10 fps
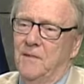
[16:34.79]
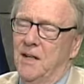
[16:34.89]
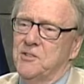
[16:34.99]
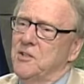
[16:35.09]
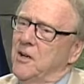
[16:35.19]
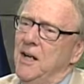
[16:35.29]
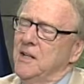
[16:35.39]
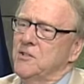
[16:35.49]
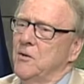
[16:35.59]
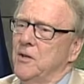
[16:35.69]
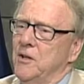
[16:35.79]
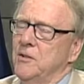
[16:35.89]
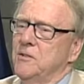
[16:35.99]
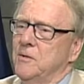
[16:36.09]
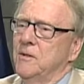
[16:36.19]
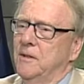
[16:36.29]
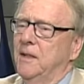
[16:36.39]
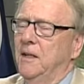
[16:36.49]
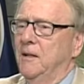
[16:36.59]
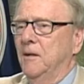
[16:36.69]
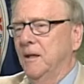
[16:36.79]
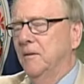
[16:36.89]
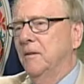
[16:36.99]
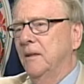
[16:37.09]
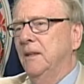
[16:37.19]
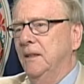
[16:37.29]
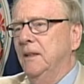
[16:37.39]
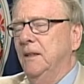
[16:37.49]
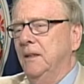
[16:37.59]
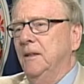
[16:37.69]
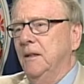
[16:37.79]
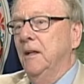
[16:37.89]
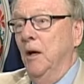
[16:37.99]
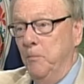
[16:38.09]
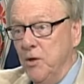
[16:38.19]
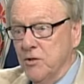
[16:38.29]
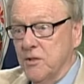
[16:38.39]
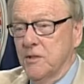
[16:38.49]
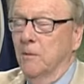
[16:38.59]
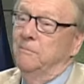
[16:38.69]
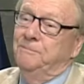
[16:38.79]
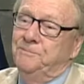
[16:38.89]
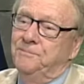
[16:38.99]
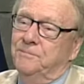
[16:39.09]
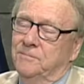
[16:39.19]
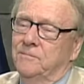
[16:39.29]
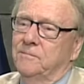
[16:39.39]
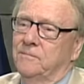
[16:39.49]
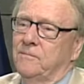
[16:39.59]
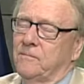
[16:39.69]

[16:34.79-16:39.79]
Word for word: gets their hands on those and, and abuses them. Correct. Uh,